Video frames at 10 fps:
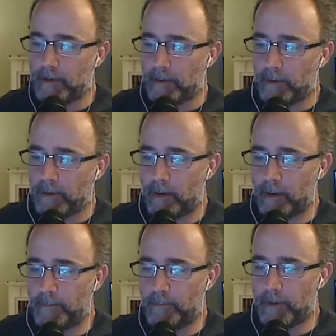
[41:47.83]

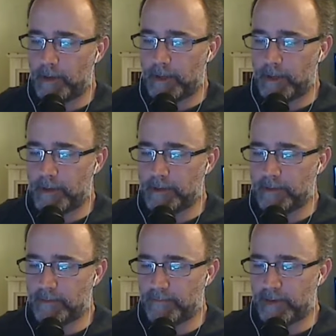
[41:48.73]
And
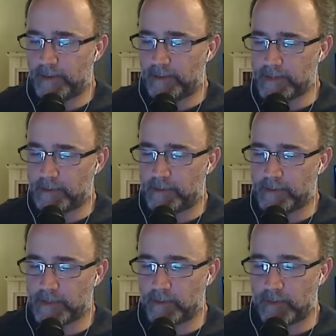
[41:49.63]
the final
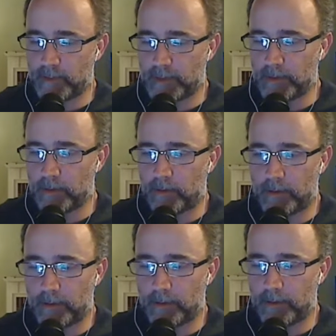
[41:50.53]
challenge is going to be
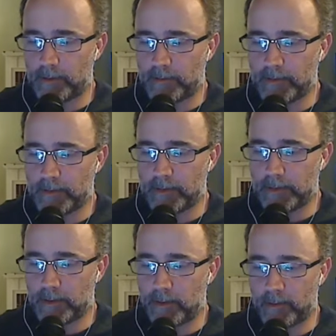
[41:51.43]
on
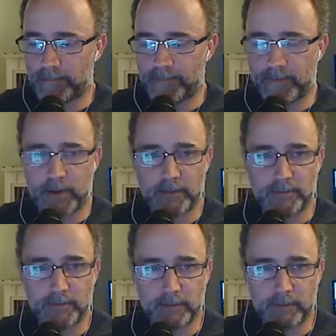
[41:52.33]
the
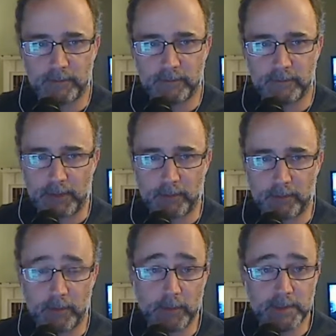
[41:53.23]
R5
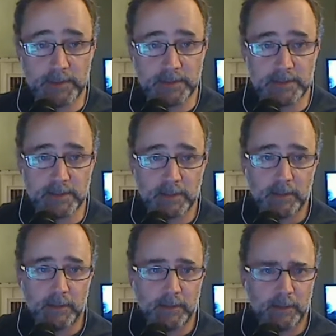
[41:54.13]
Valkyrie, which is,
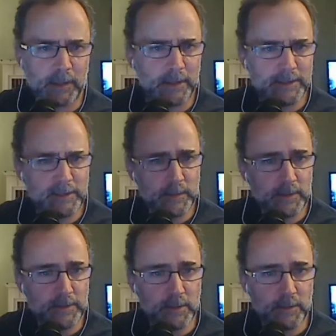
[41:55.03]
I talked
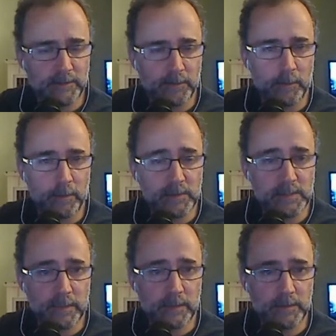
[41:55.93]
about in the show before,
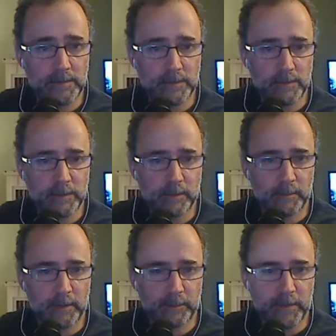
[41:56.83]
it was
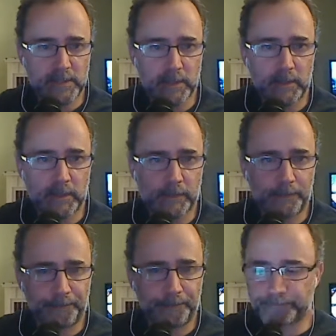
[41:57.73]
built by
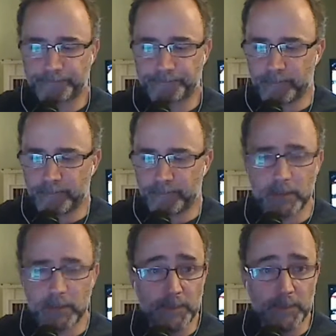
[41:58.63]
JPL.
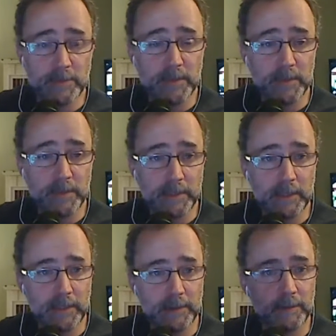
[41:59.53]
It was supposed to be
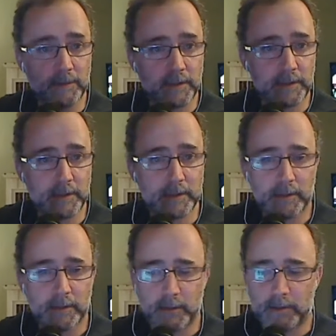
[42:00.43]
in the
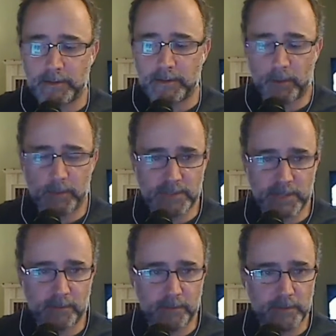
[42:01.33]
DARPA
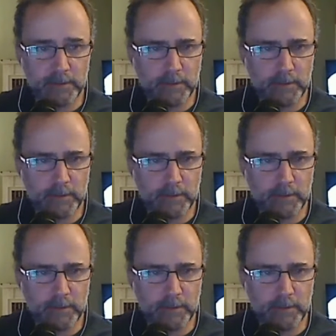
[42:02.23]
challenge,